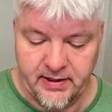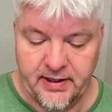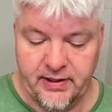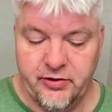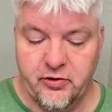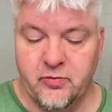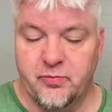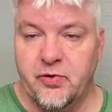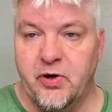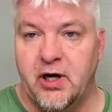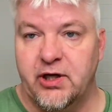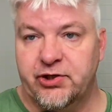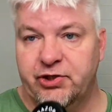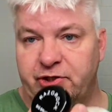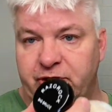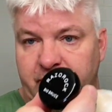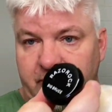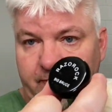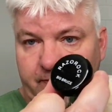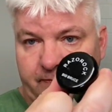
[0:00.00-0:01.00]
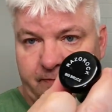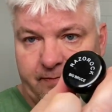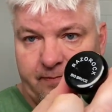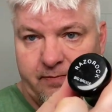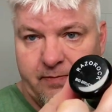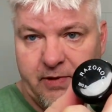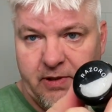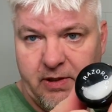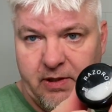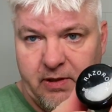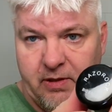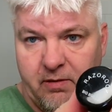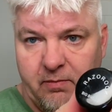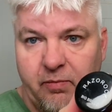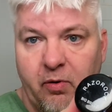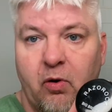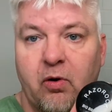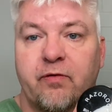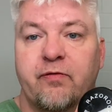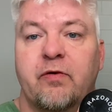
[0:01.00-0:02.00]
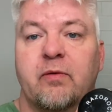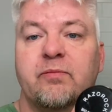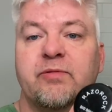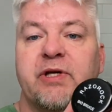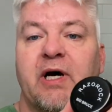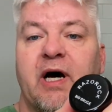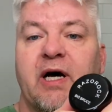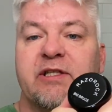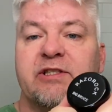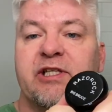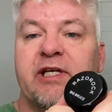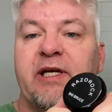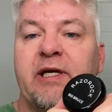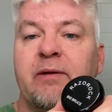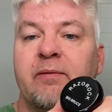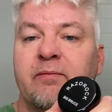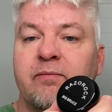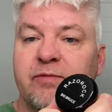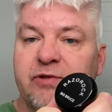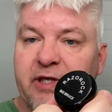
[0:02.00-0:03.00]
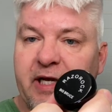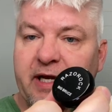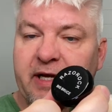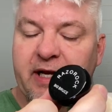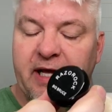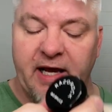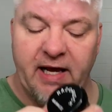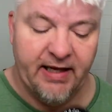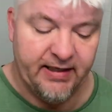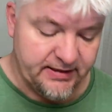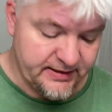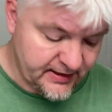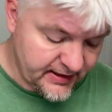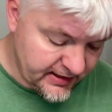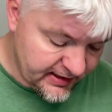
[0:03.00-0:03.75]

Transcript: a new brush bought from Darcy, secondhand,